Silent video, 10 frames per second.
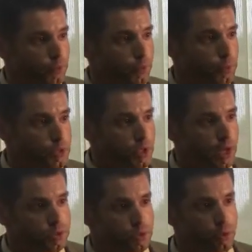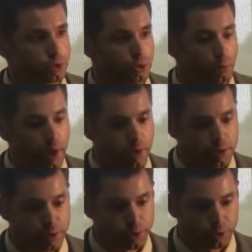from this Constitutional
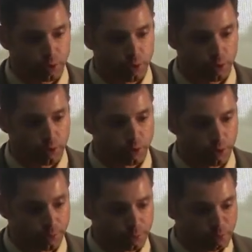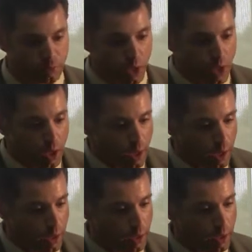Modernization Commission.
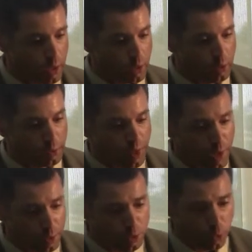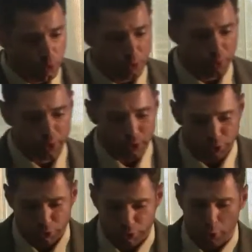And then finally, one of the big
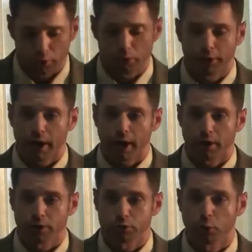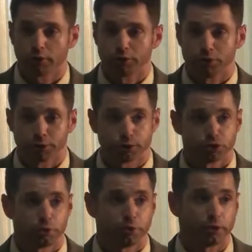issues they're going to look at is whether judges
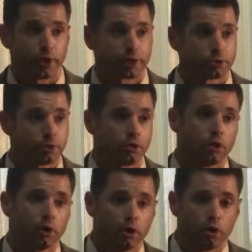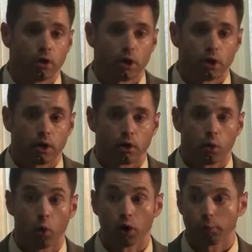should be elected
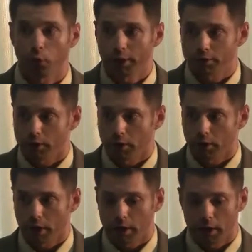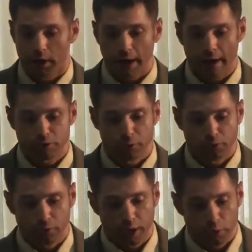or appointed. And I have to be
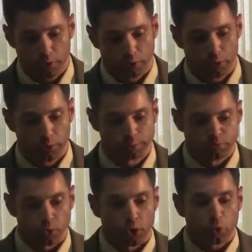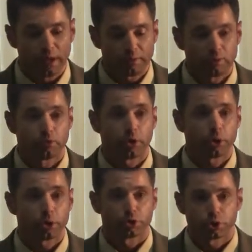frank with you, we have a very
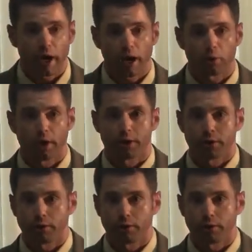good track record